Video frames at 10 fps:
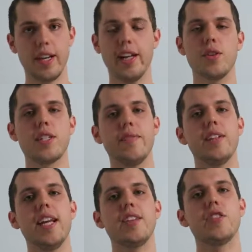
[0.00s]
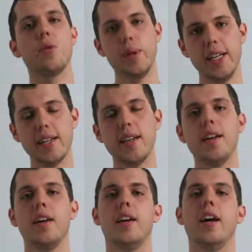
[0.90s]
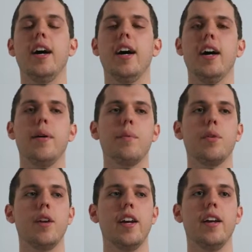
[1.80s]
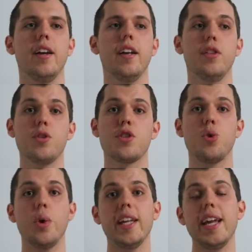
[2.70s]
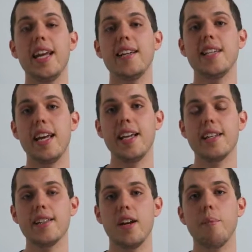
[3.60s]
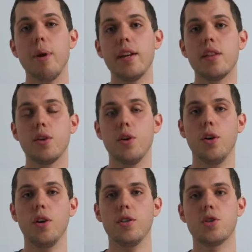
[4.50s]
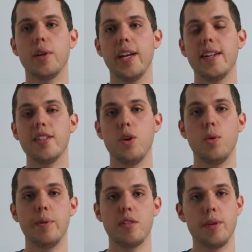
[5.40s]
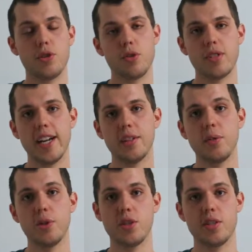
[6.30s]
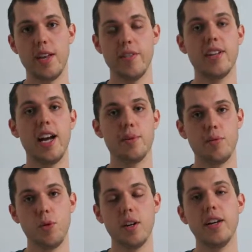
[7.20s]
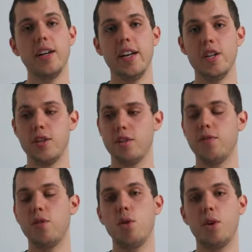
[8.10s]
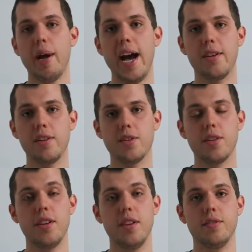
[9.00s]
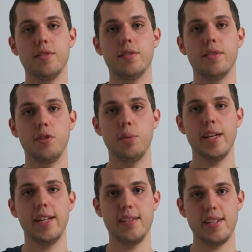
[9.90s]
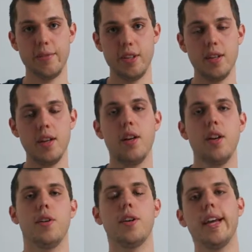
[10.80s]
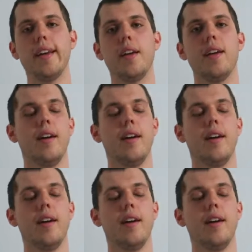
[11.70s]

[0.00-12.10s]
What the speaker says: Okay, there's 7 days in a week. There's 28 days in a month, or there's 28 days in a women's menstrual cycle, which is 7 times 4. It's just 4 patterns of the repeating 7. Okay.